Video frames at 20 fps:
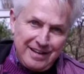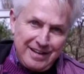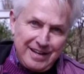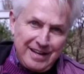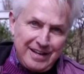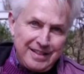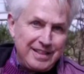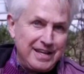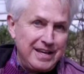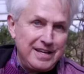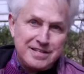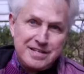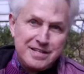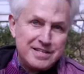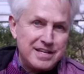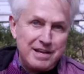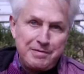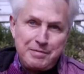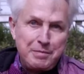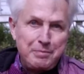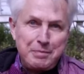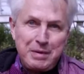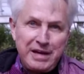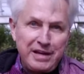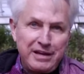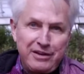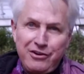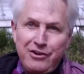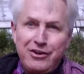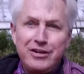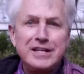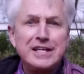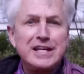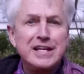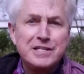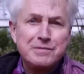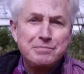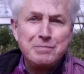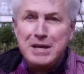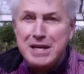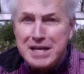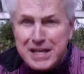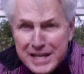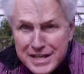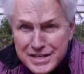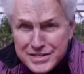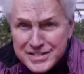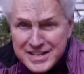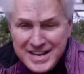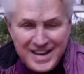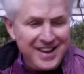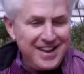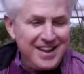and these are some of my goodness me's.